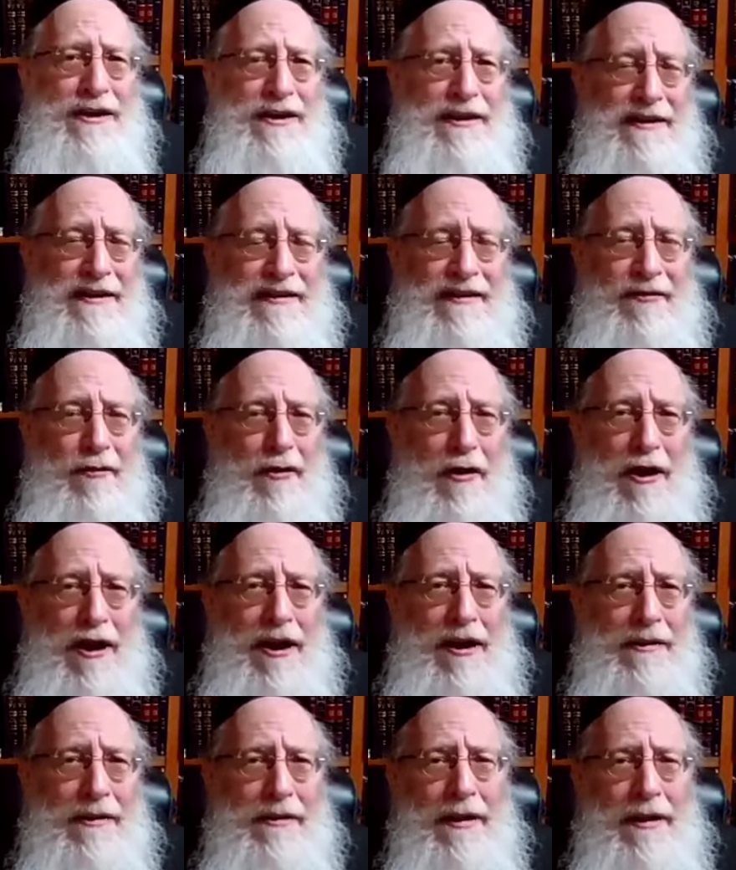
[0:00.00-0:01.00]

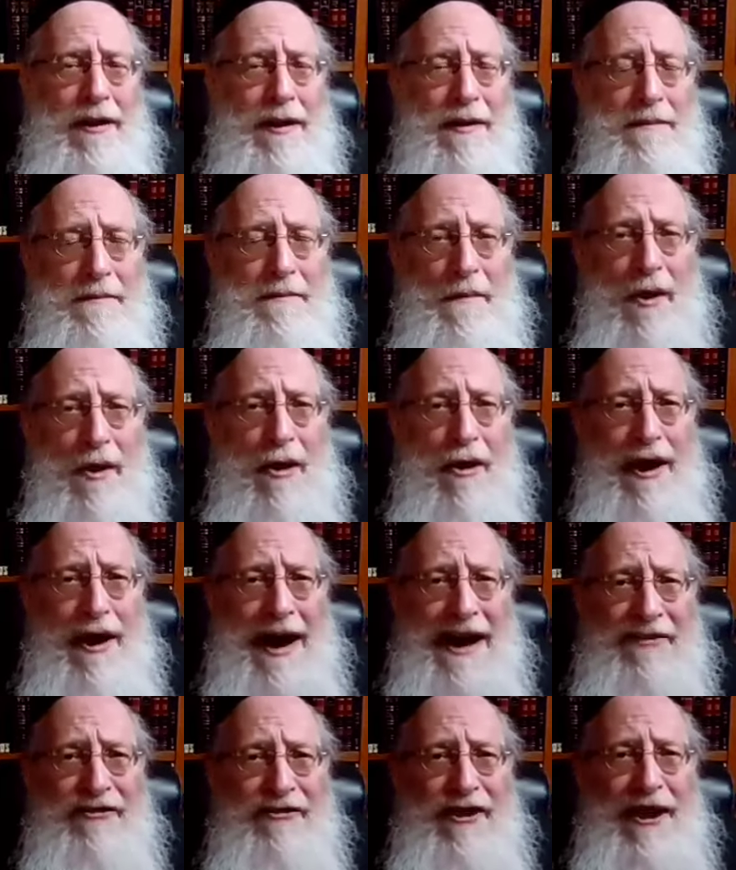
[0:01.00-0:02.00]
Yisroel mo
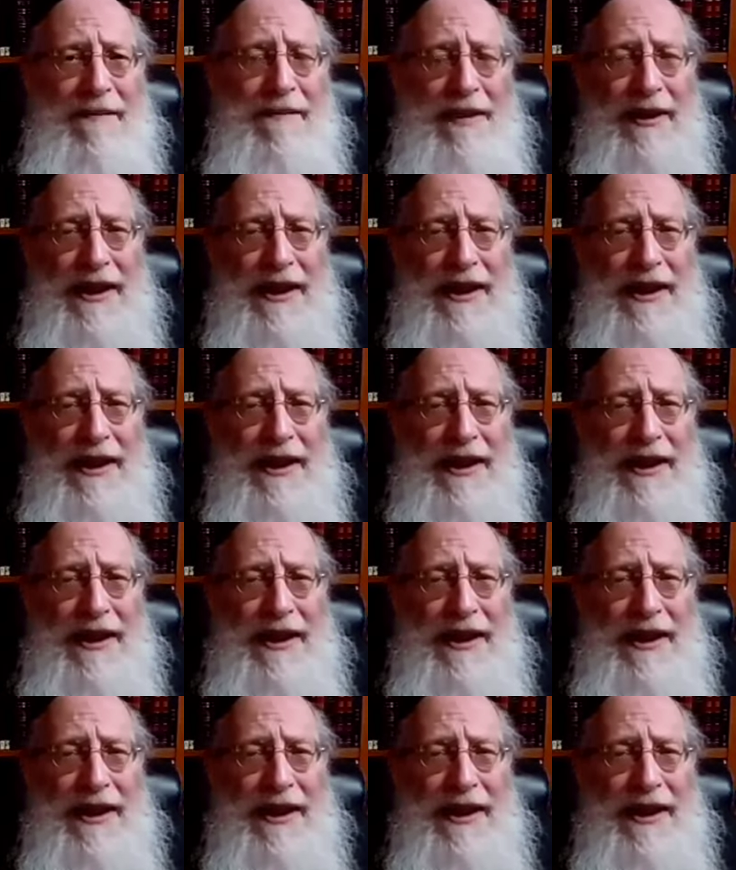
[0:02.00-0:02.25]
Hashem